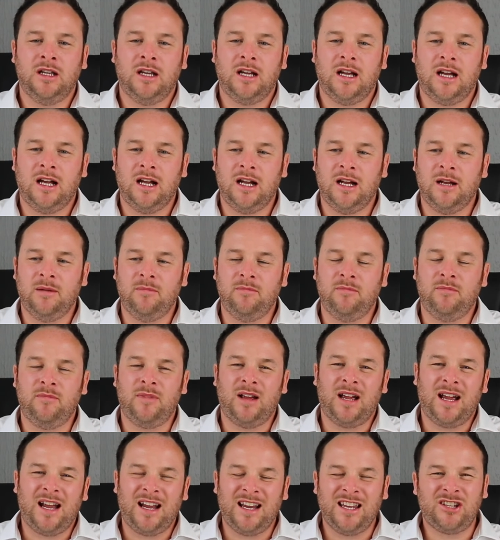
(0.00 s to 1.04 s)
and
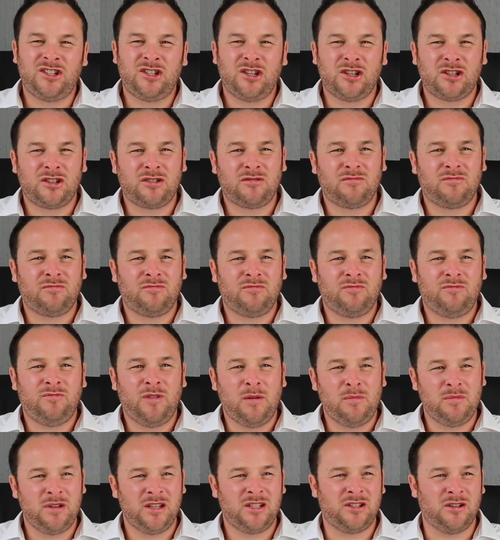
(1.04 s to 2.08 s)
it's just
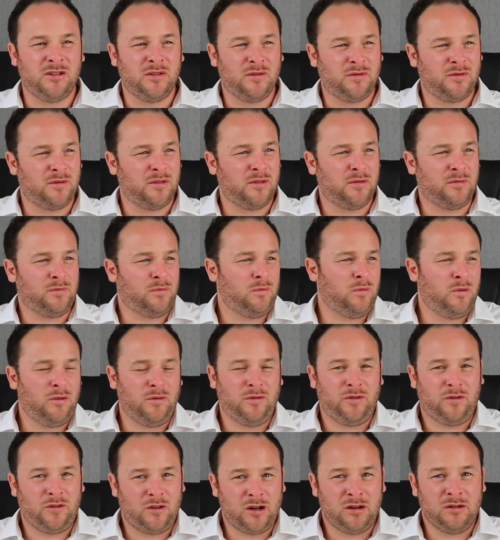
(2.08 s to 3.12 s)
reminiscent of what
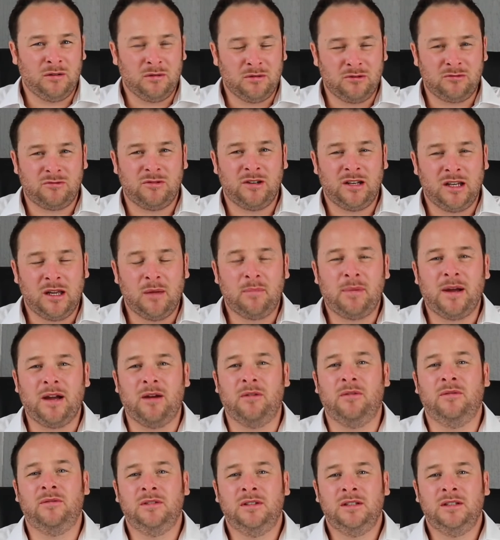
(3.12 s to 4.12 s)
Ferrari was really about.